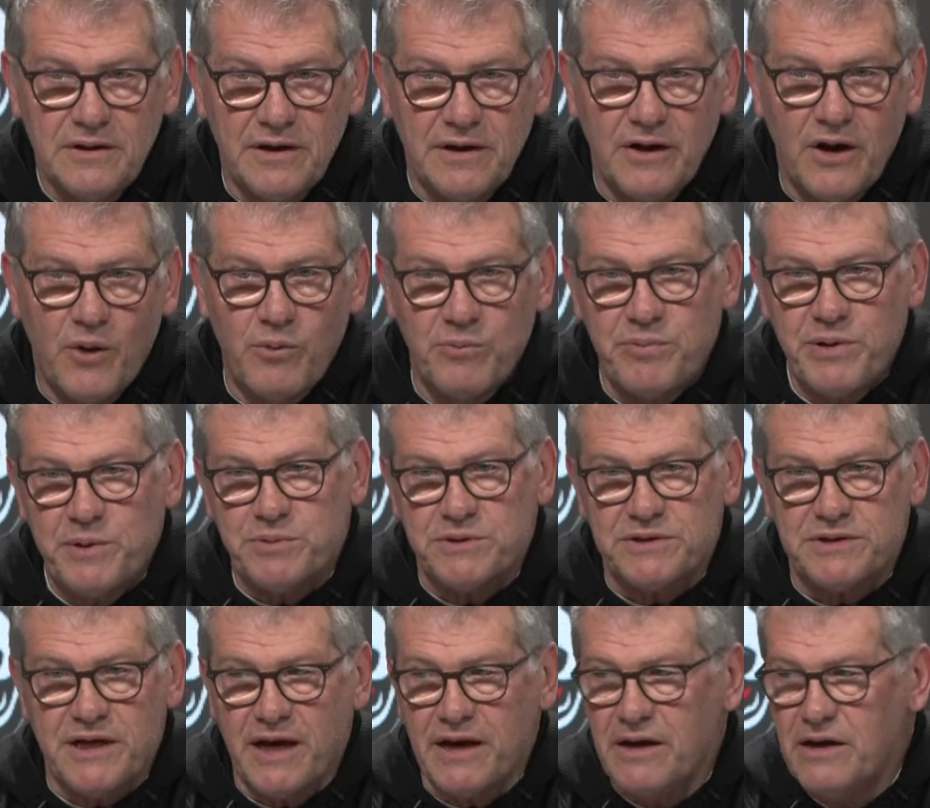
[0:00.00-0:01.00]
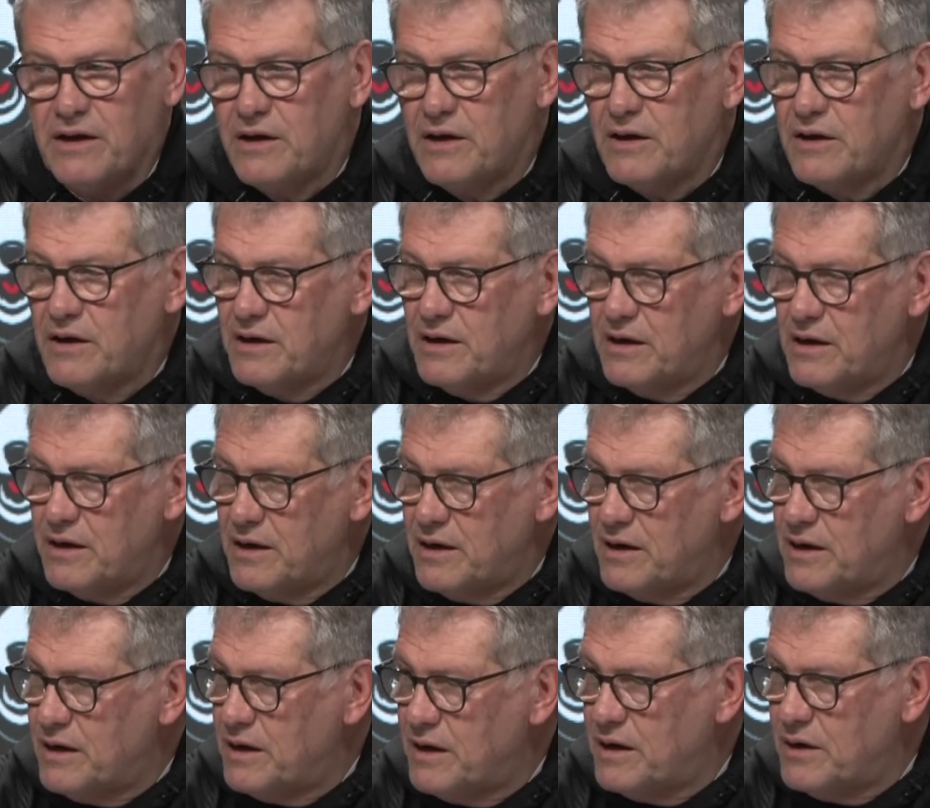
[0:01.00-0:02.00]
You know, when people say,
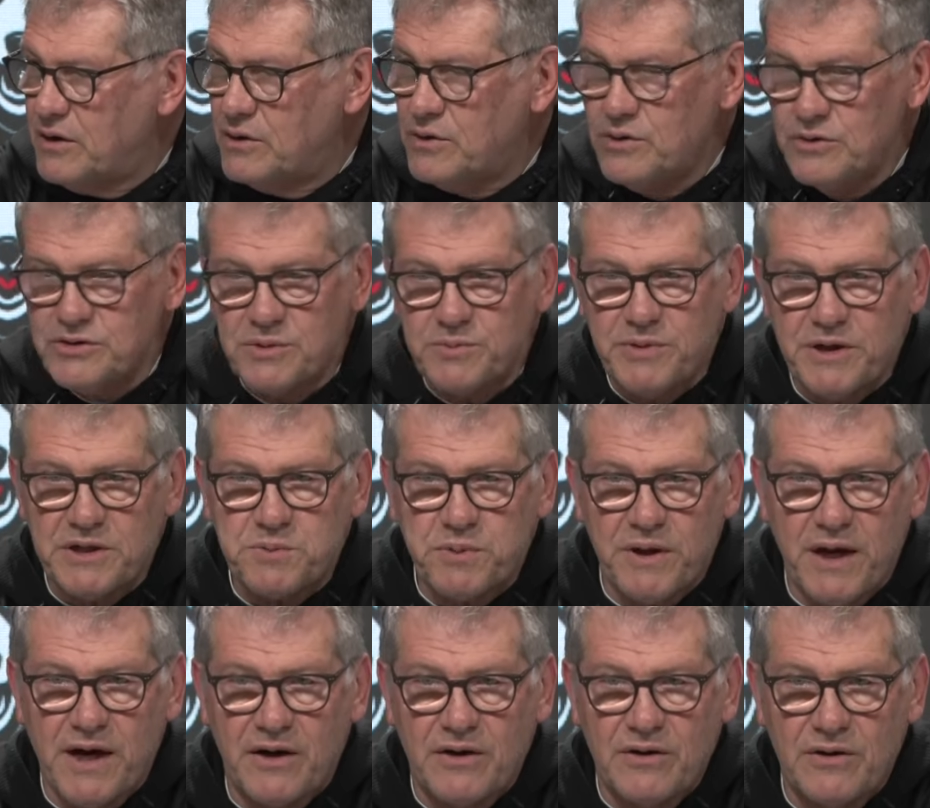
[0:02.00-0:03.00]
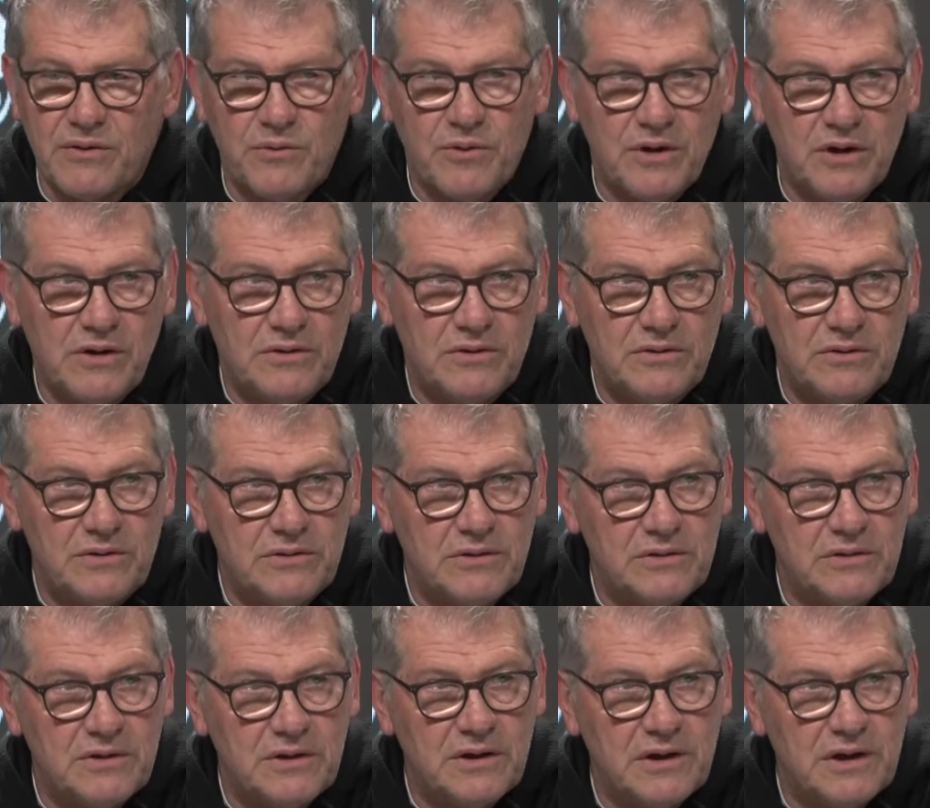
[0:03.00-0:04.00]
"Who's the best player?" Well,
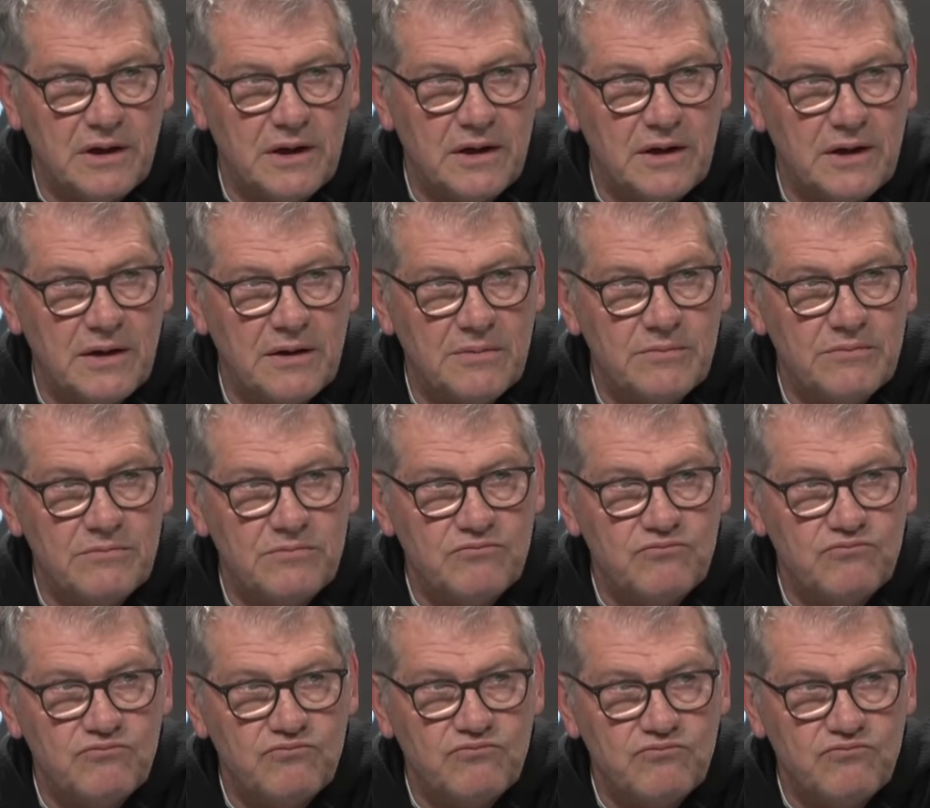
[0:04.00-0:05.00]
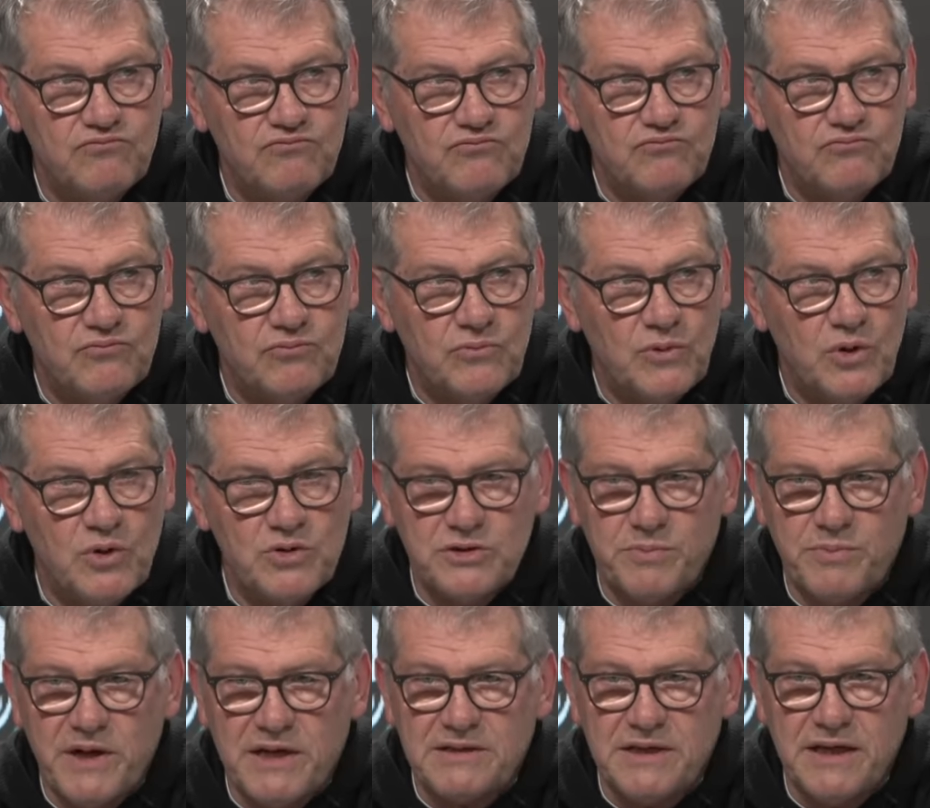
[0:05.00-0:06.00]
who's the
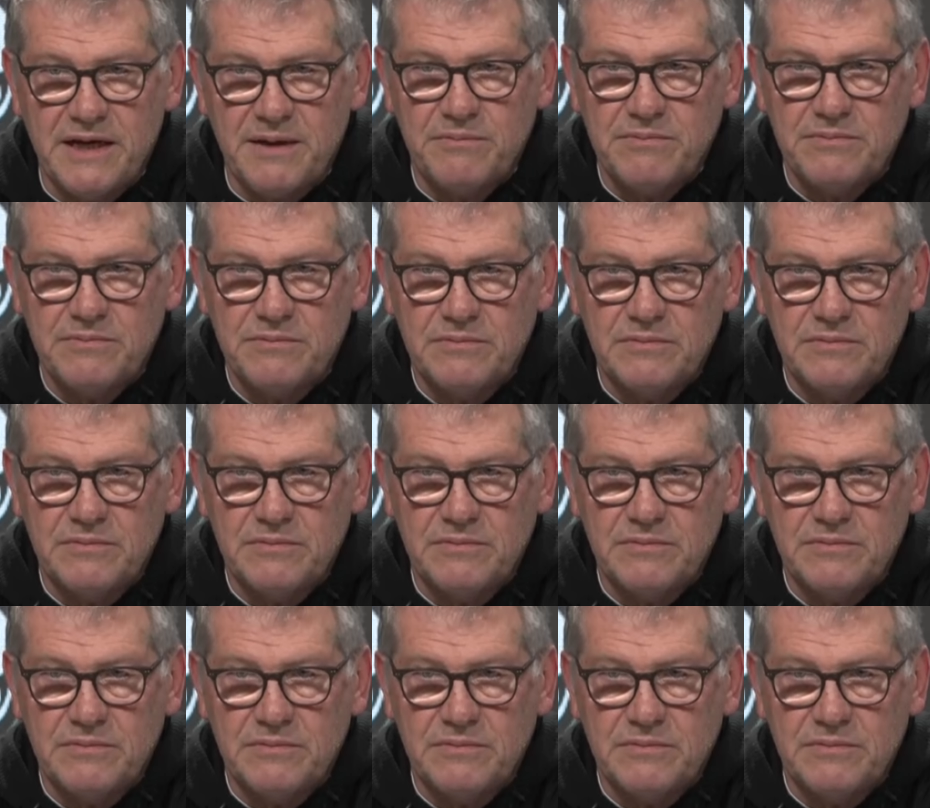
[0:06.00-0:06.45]
best team?